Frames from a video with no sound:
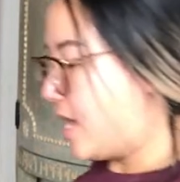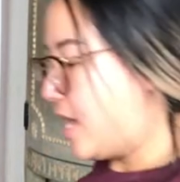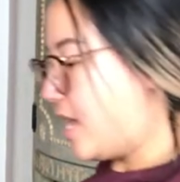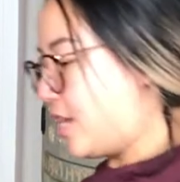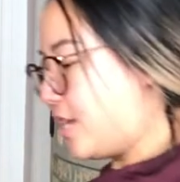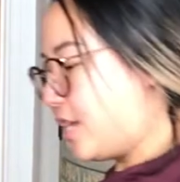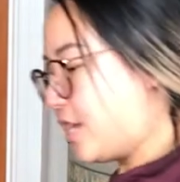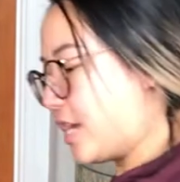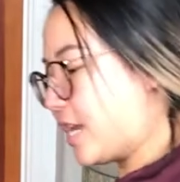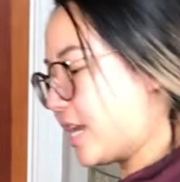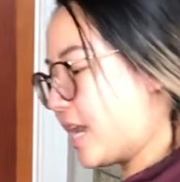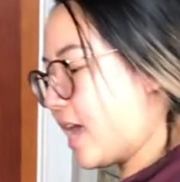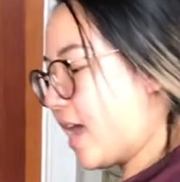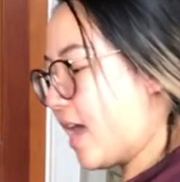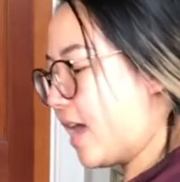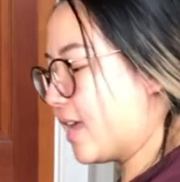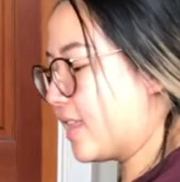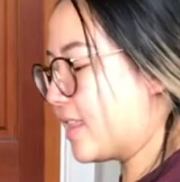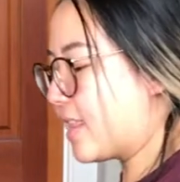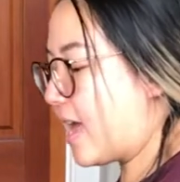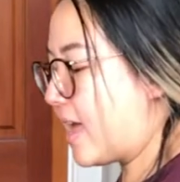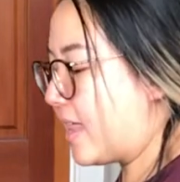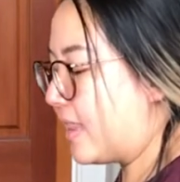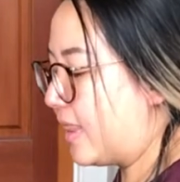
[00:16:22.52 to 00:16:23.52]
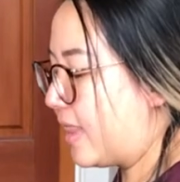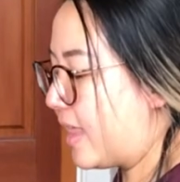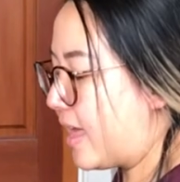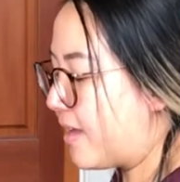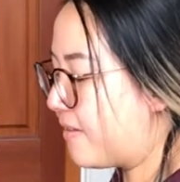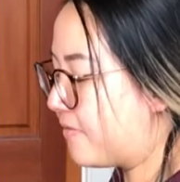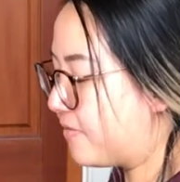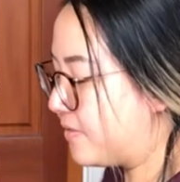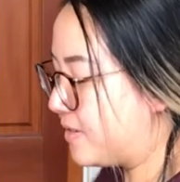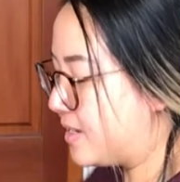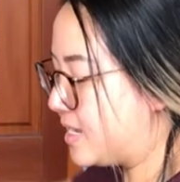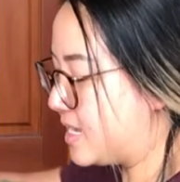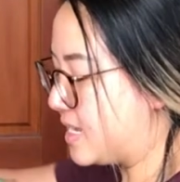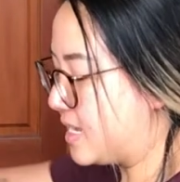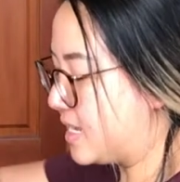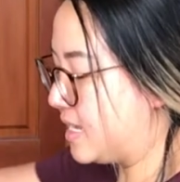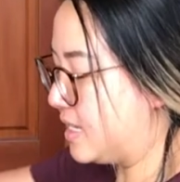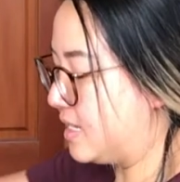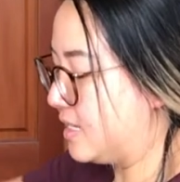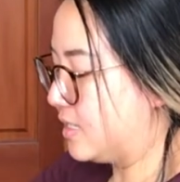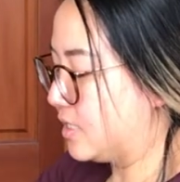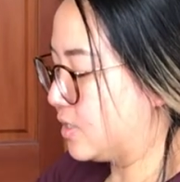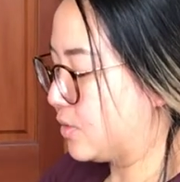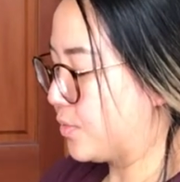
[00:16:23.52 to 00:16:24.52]
You're going to hug that left
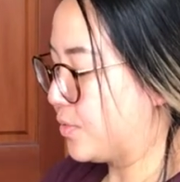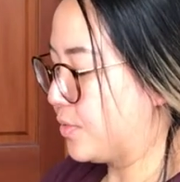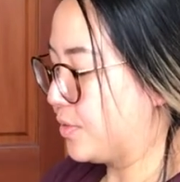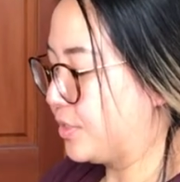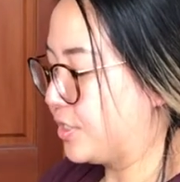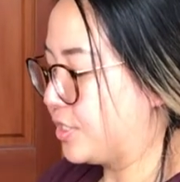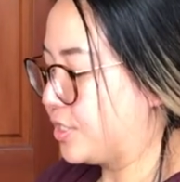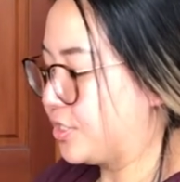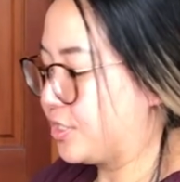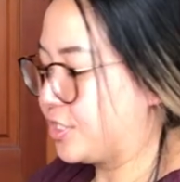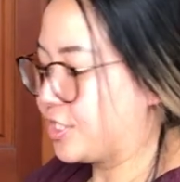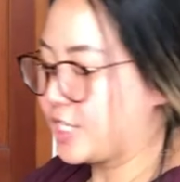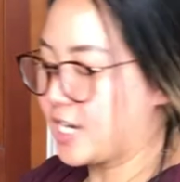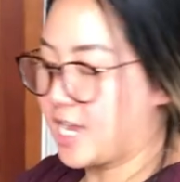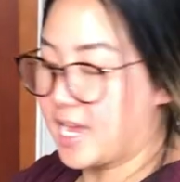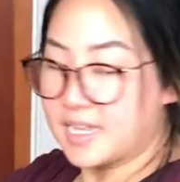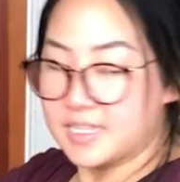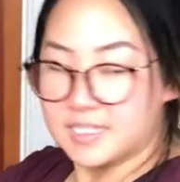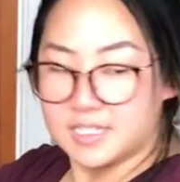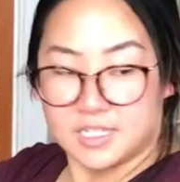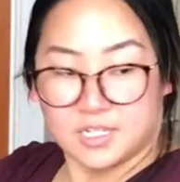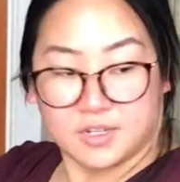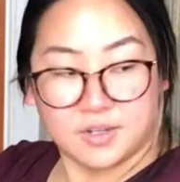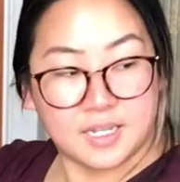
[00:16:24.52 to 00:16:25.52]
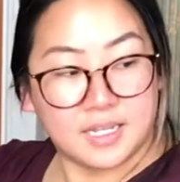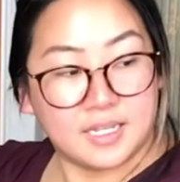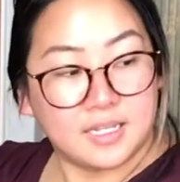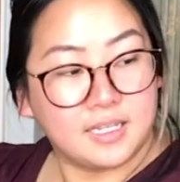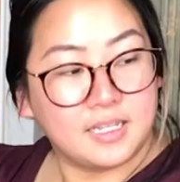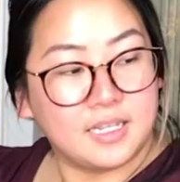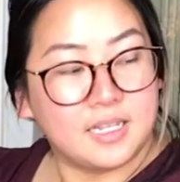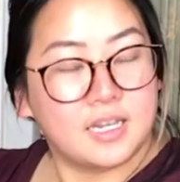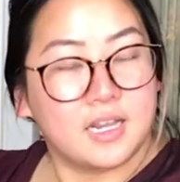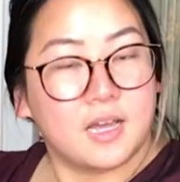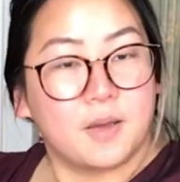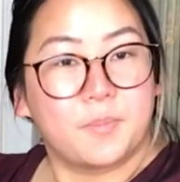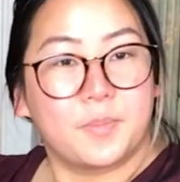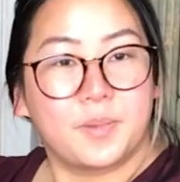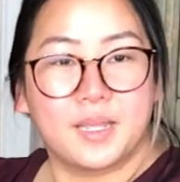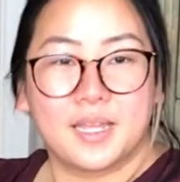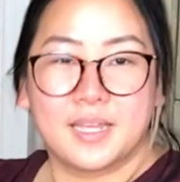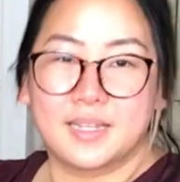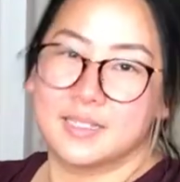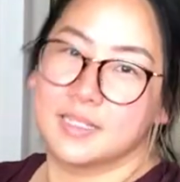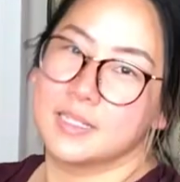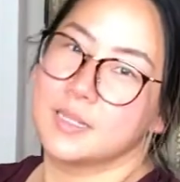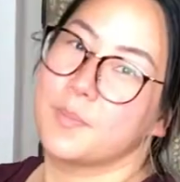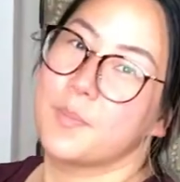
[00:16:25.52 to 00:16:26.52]
knee in towards your chest. You can lean up
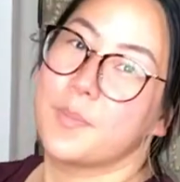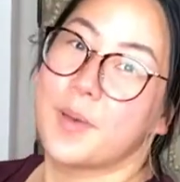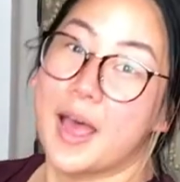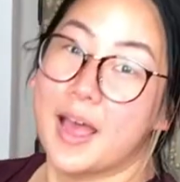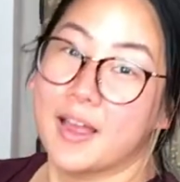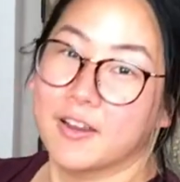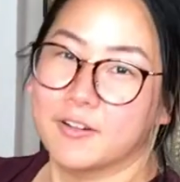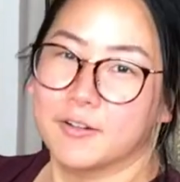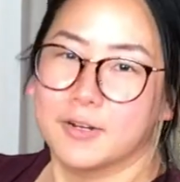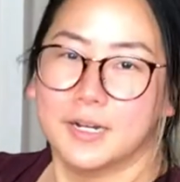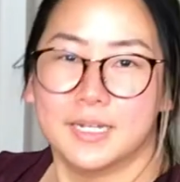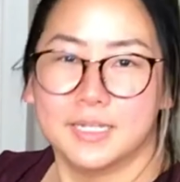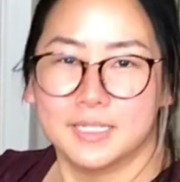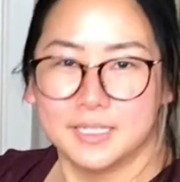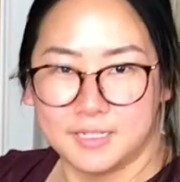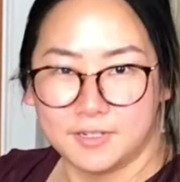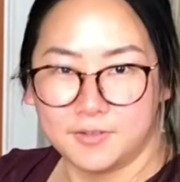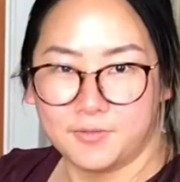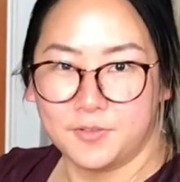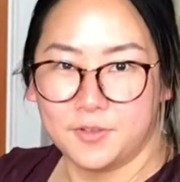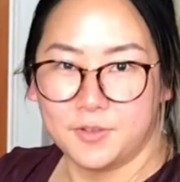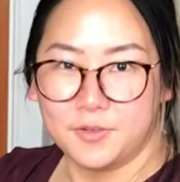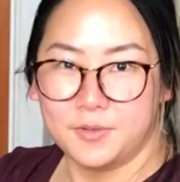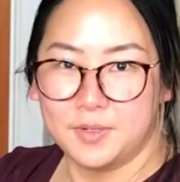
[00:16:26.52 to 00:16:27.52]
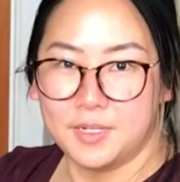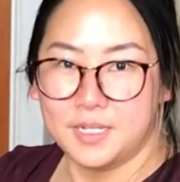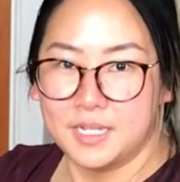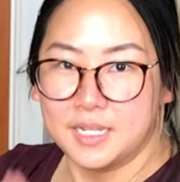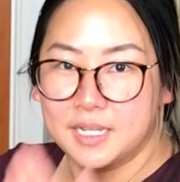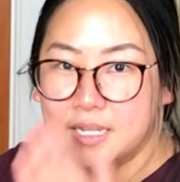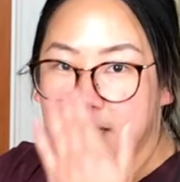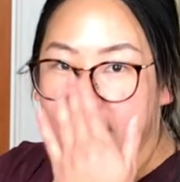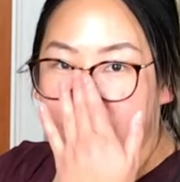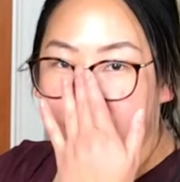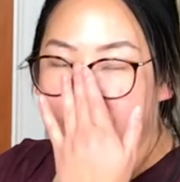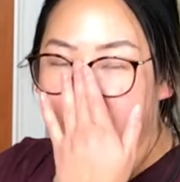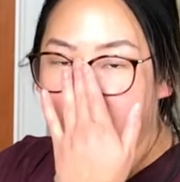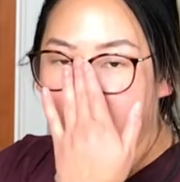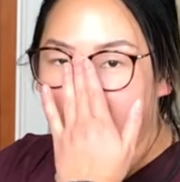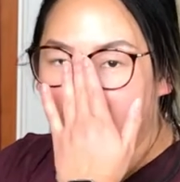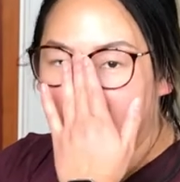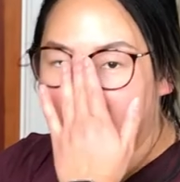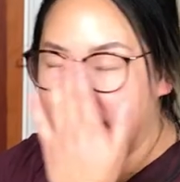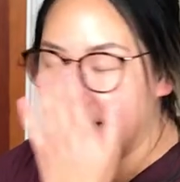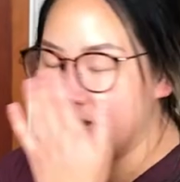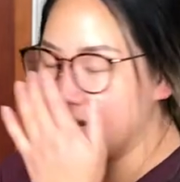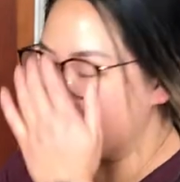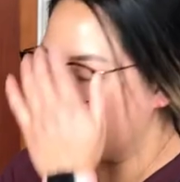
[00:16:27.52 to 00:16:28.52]
against a backrest if you'd
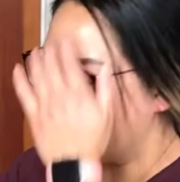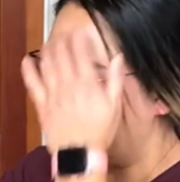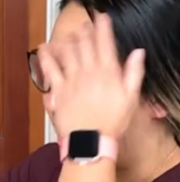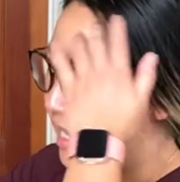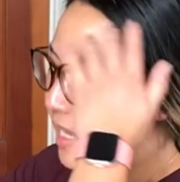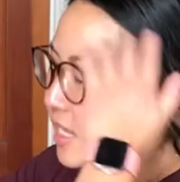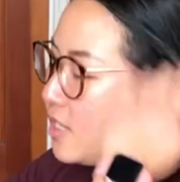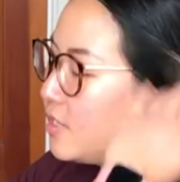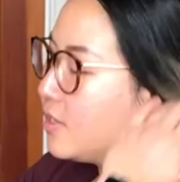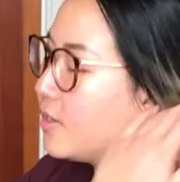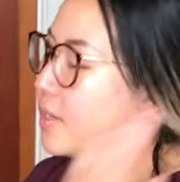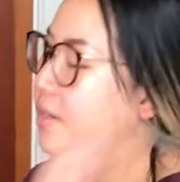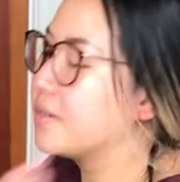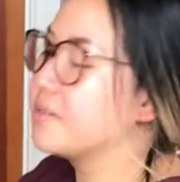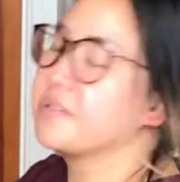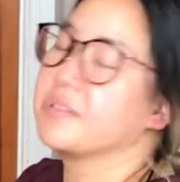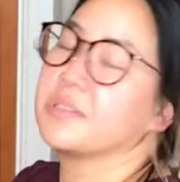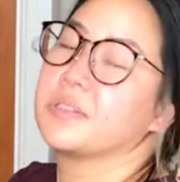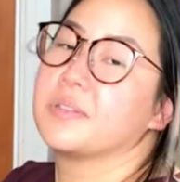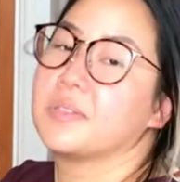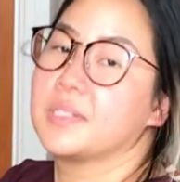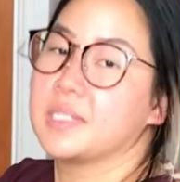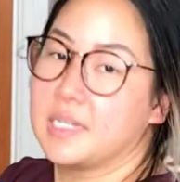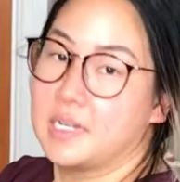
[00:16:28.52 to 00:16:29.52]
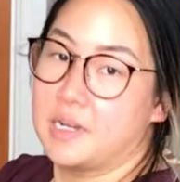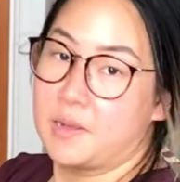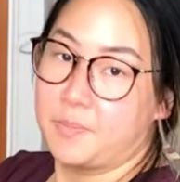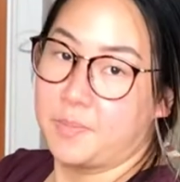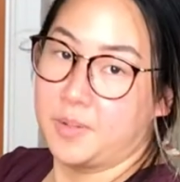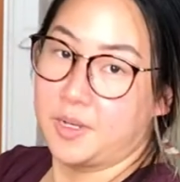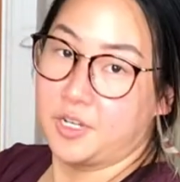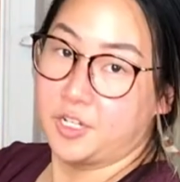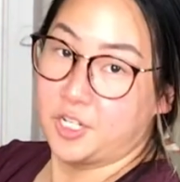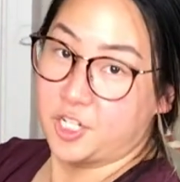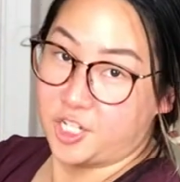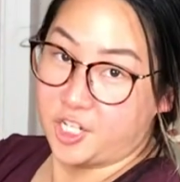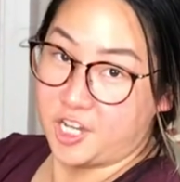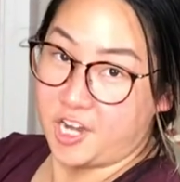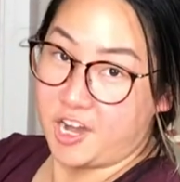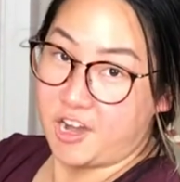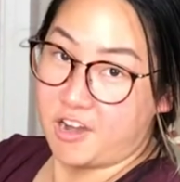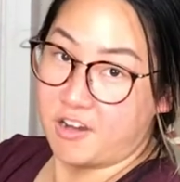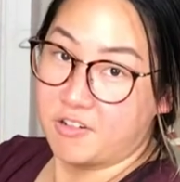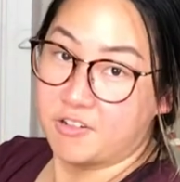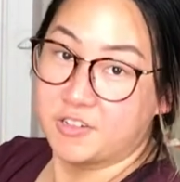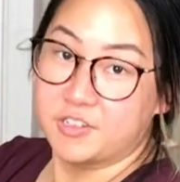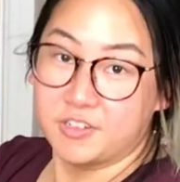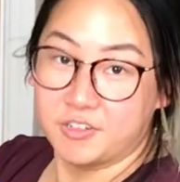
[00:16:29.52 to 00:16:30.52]
like. You can also sit up in a
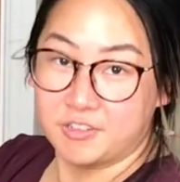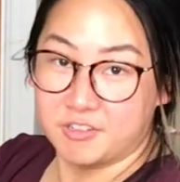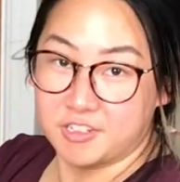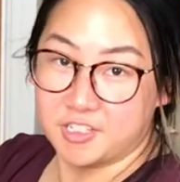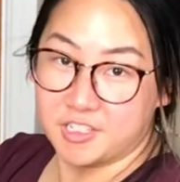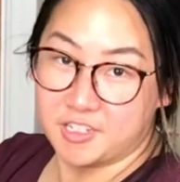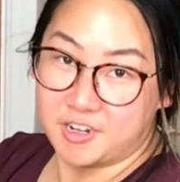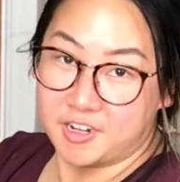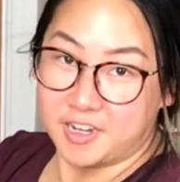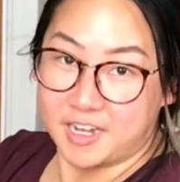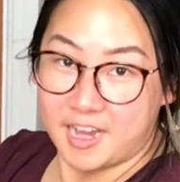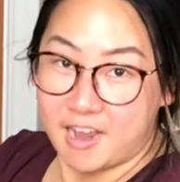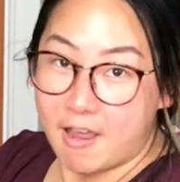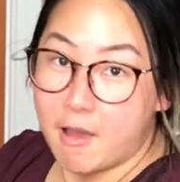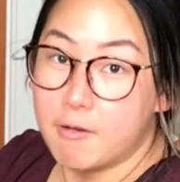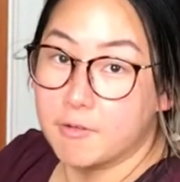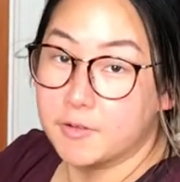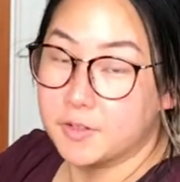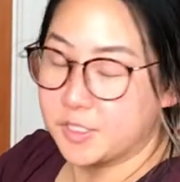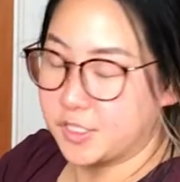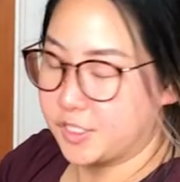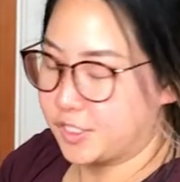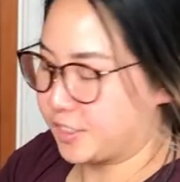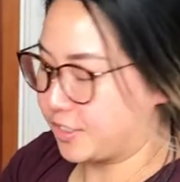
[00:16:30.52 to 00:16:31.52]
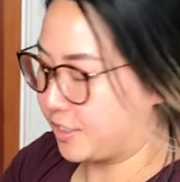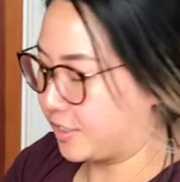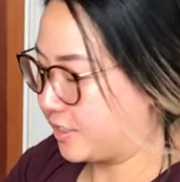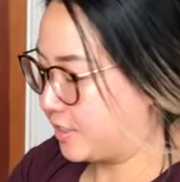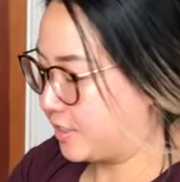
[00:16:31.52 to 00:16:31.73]
chair or do this on a couch.